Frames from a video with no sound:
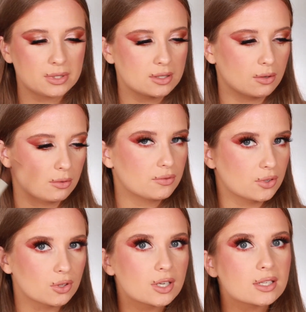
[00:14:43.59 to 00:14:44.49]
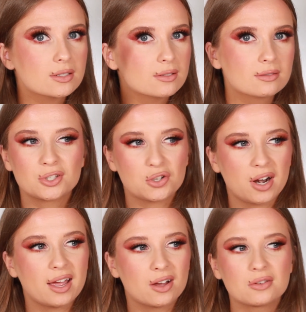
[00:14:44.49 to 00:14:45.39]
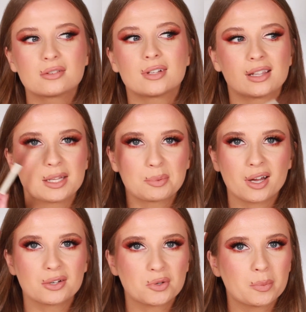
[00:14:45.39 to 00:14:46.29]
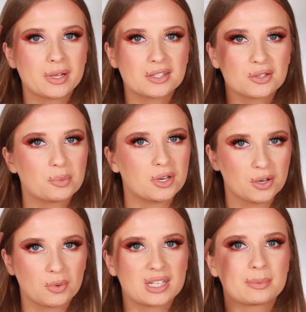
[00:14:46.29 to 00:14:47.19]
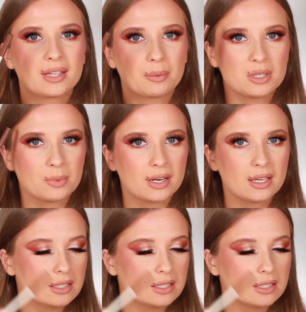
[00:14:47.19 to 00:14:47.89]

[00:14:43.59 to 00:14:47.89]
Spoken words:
So if you're looking to try out a lip contour pencil but you don't want to spend that much money,